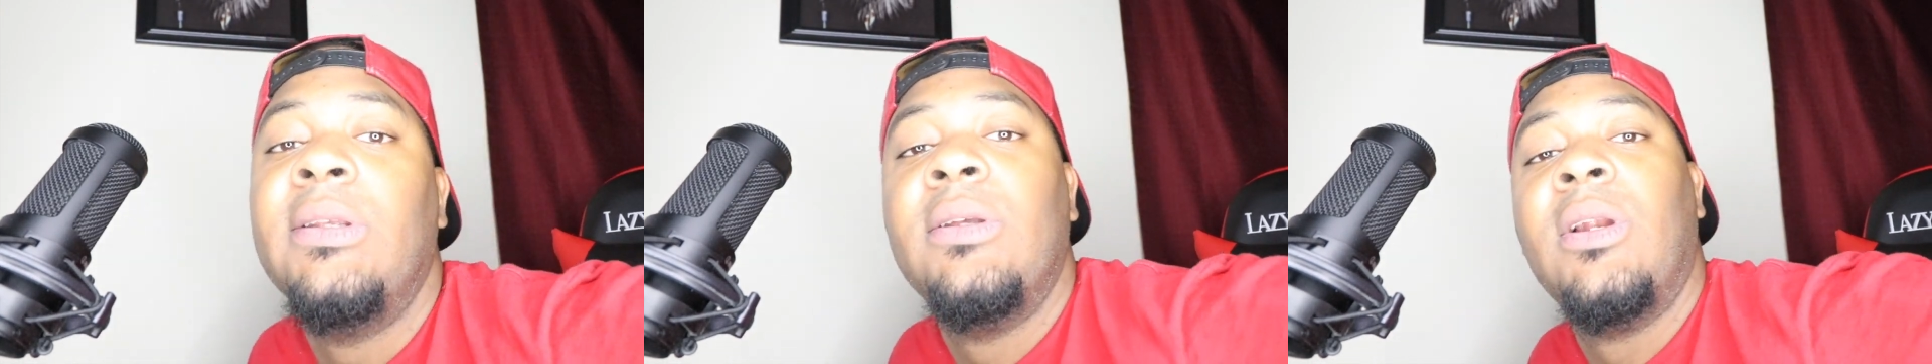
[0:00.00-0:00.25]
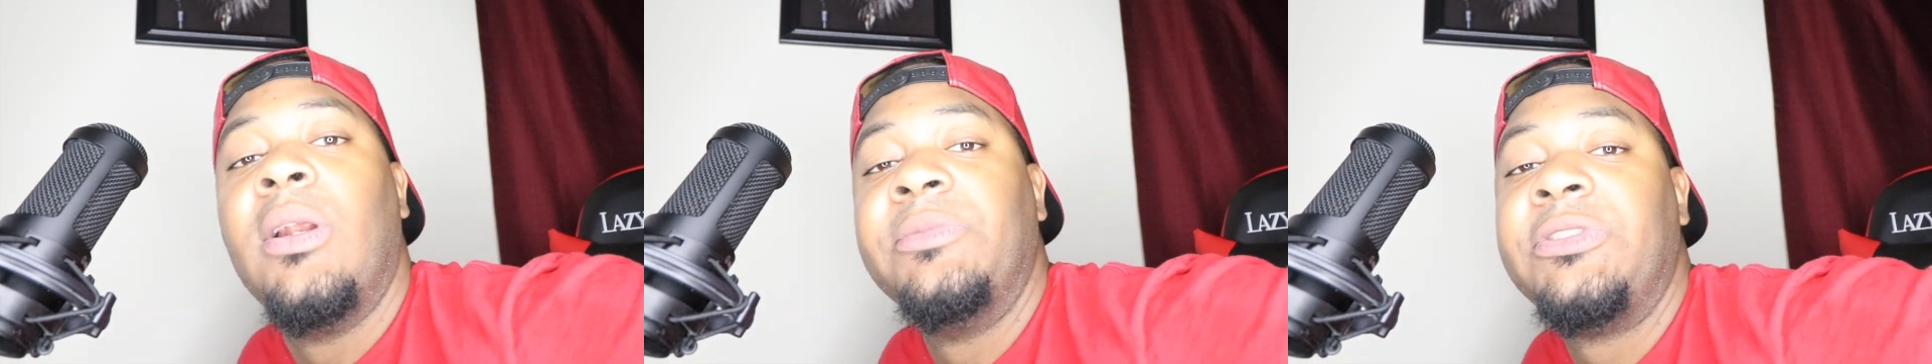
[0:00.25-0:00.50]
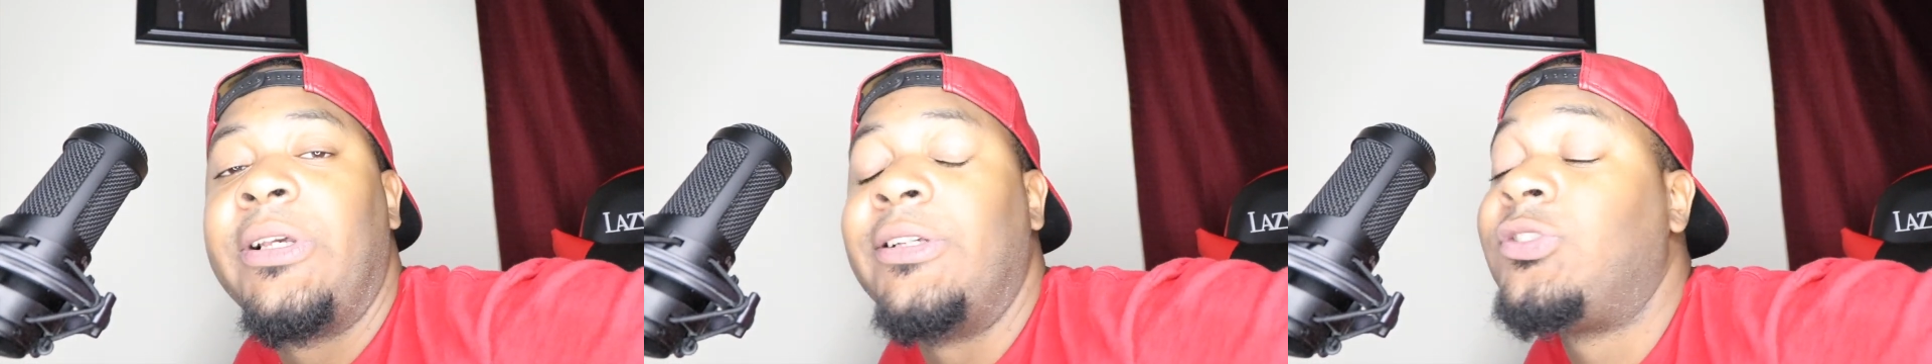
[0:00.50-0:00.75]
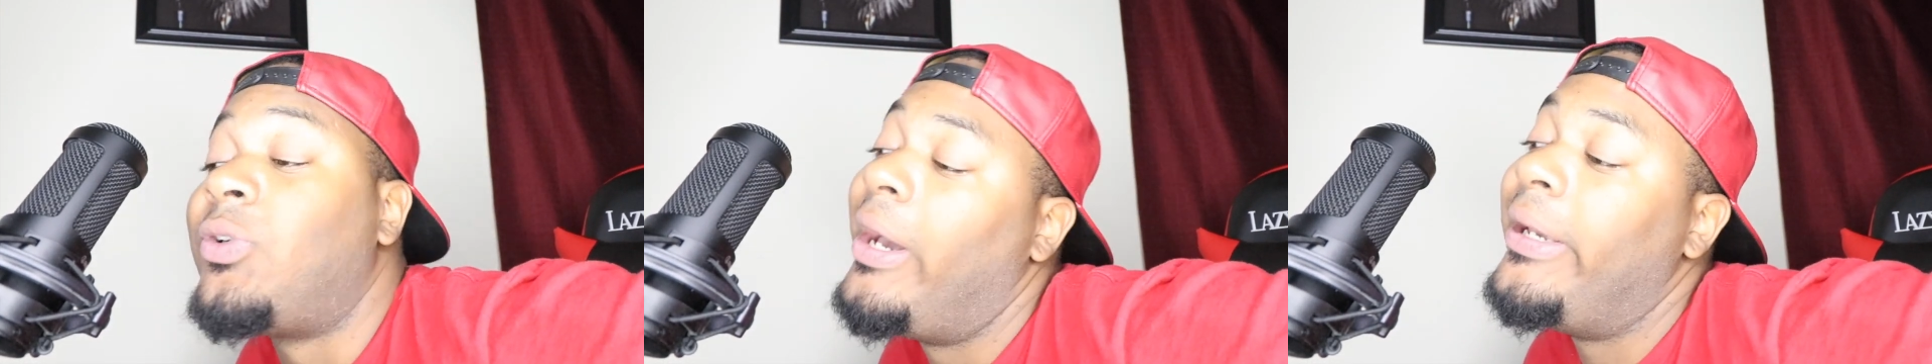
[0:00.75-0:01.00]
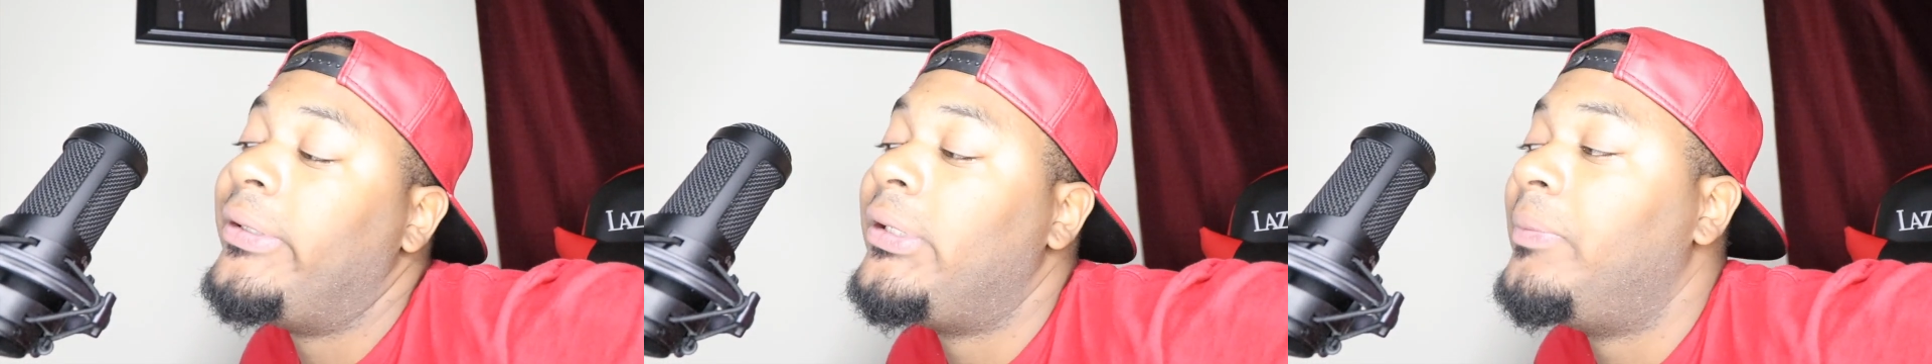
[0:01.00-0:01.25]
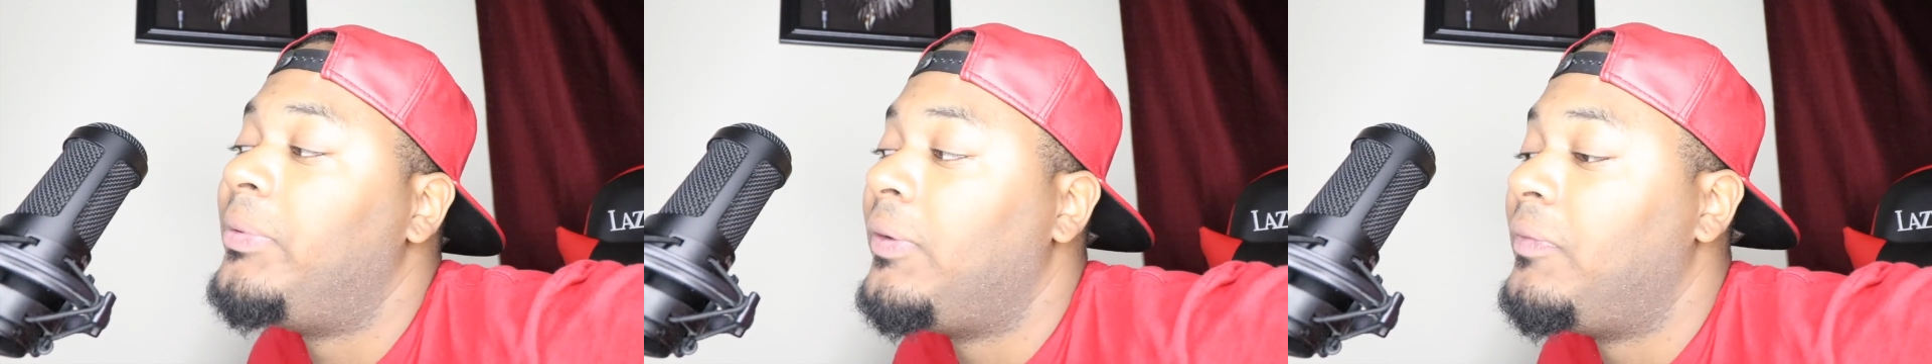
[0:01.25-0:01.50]
You know what I'm saying? So I ended
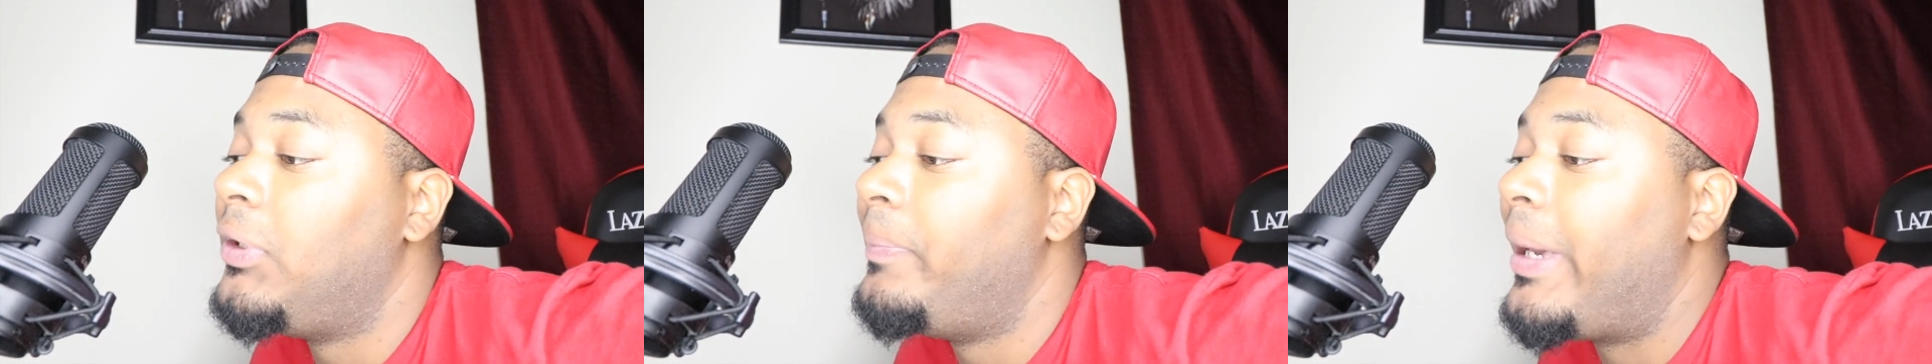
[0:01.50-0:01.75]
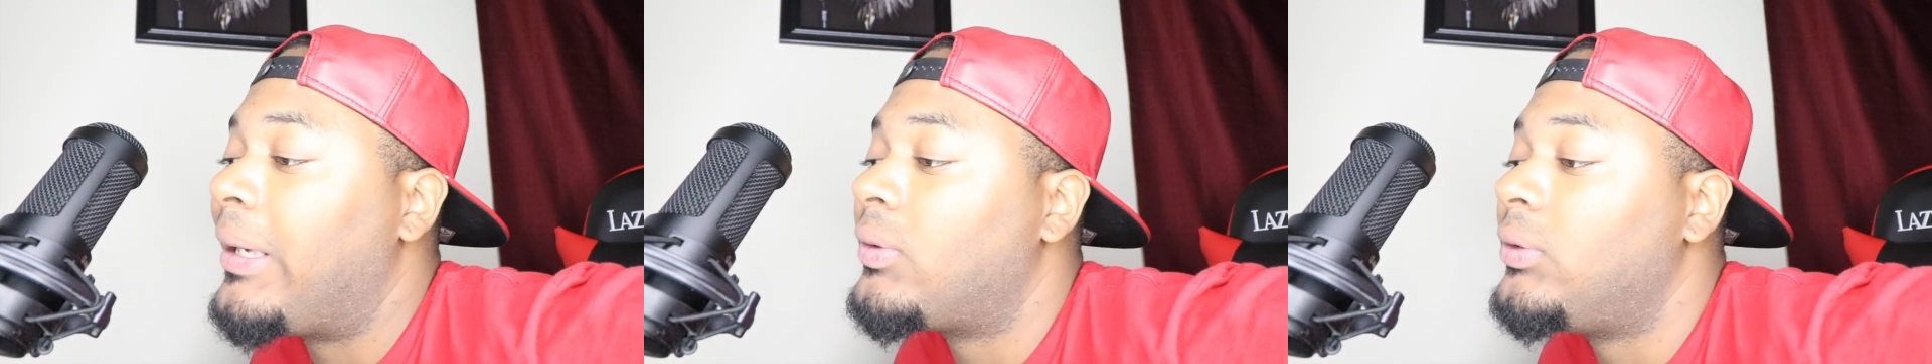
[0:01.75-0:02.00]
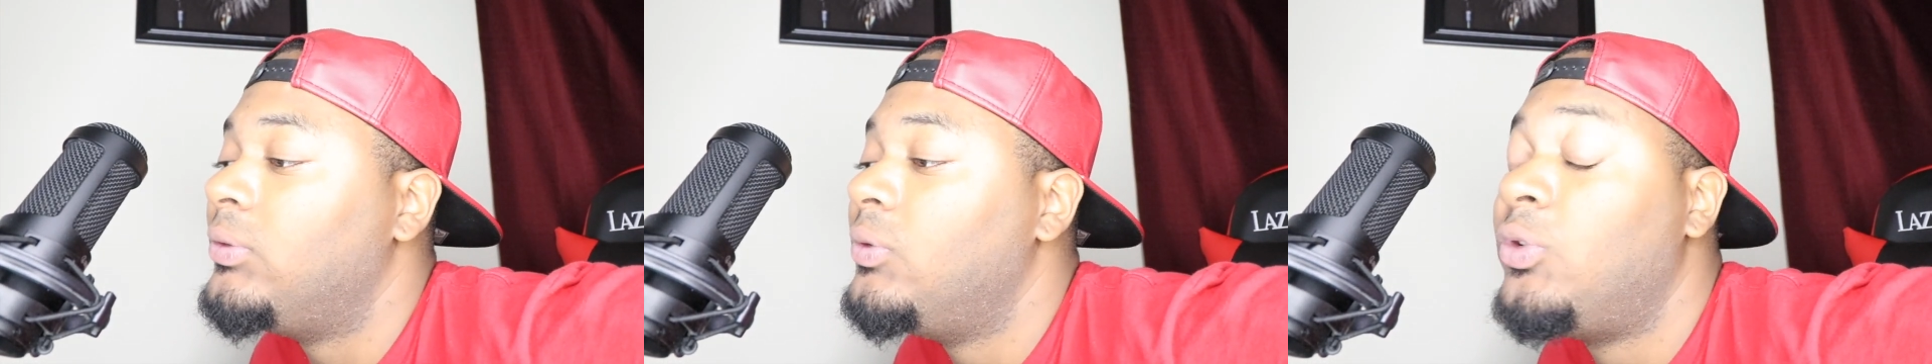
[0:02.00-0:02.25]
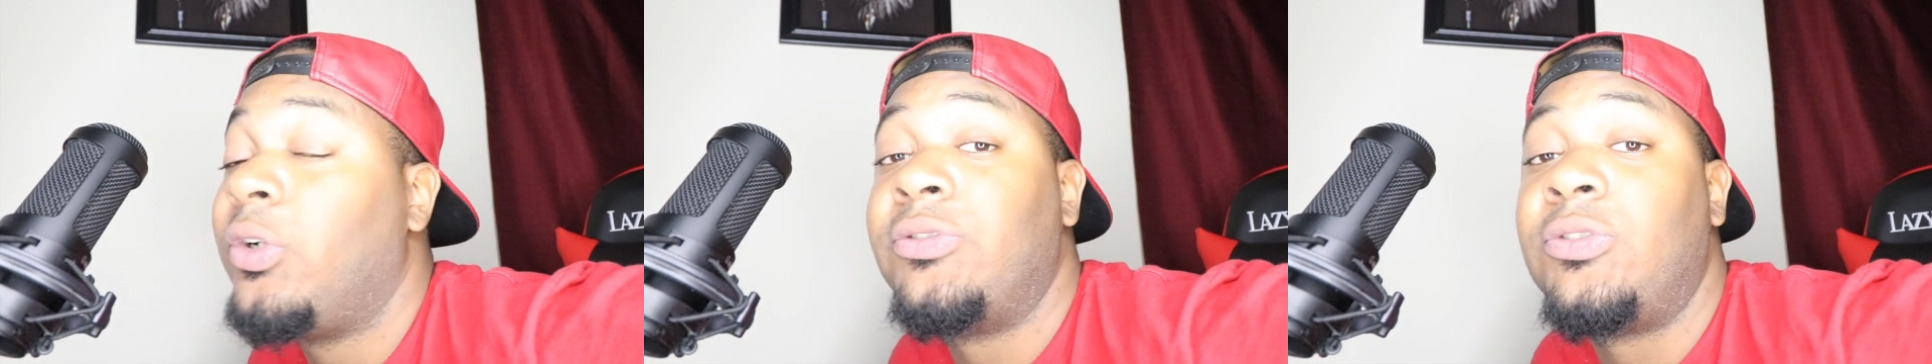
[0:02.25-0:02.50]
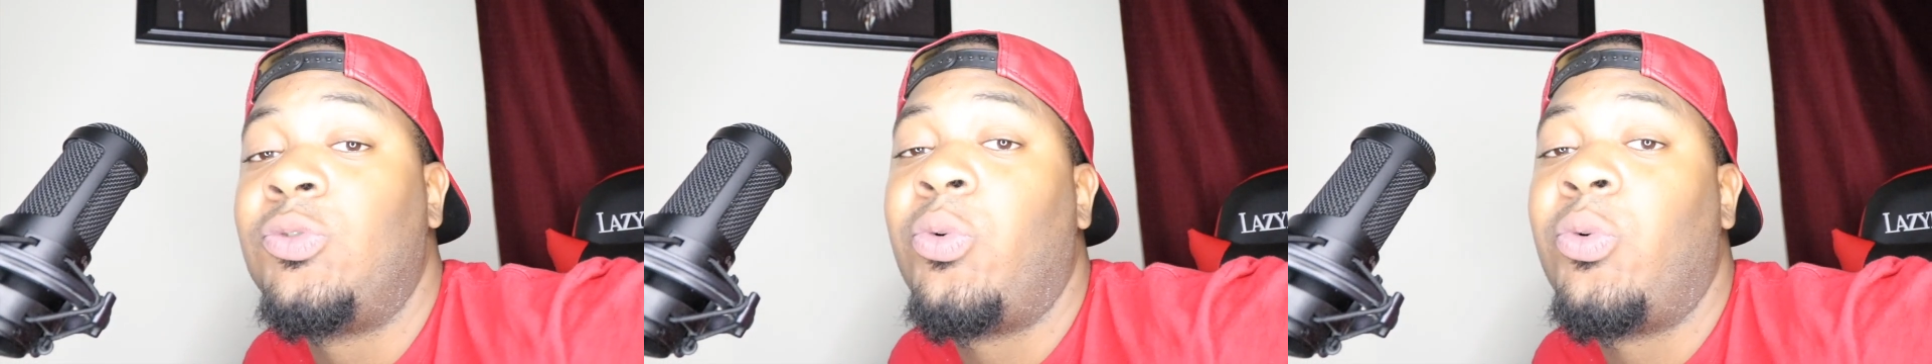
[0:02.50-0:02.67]
up giving the battle to New Jerzy